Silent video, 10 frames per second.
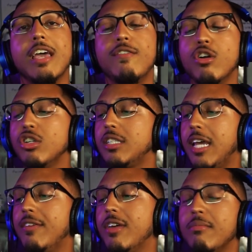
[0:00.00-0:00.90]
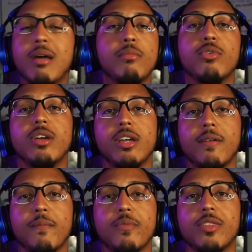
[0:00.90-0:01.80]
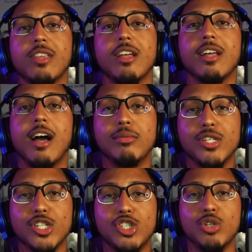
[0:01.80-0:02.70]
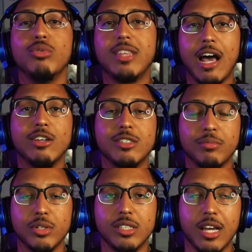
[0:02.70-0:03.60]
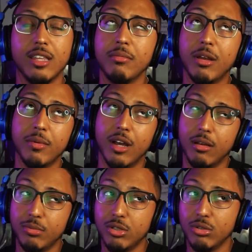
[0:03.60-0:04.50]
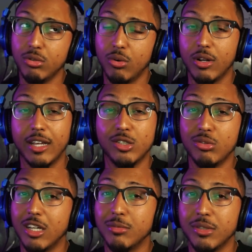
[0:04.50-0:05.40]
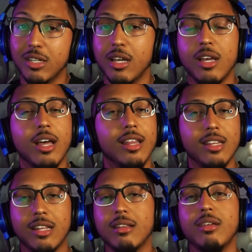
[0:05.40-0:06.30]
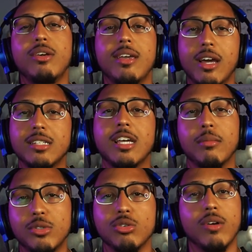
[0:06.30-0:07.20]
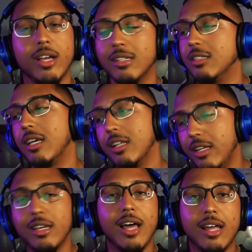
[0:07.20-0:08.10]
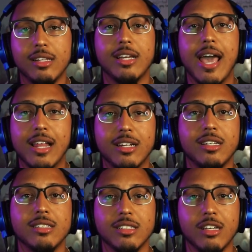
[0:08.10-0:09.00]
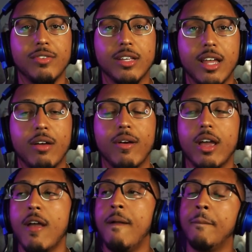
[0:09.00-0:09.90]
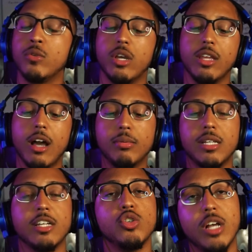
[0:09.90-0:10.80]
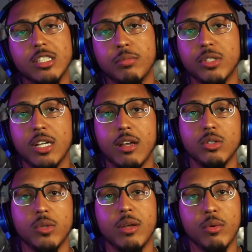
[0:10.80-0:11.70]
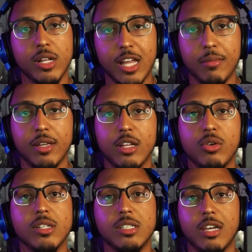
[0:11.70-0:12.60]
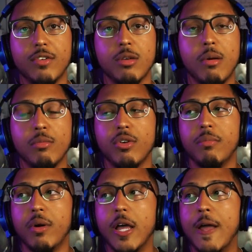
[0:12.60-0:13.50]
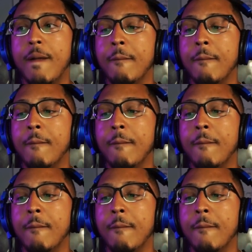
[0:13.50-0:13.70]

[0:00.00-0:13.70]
If you're saving memory up to 2000%, I think it might have been up to or like 2000%. I think that you got to say up to, right? Because it's like legal legalities and stuff like that, right? I think up to like 2000% is what they were claiming that you can save on your memory. But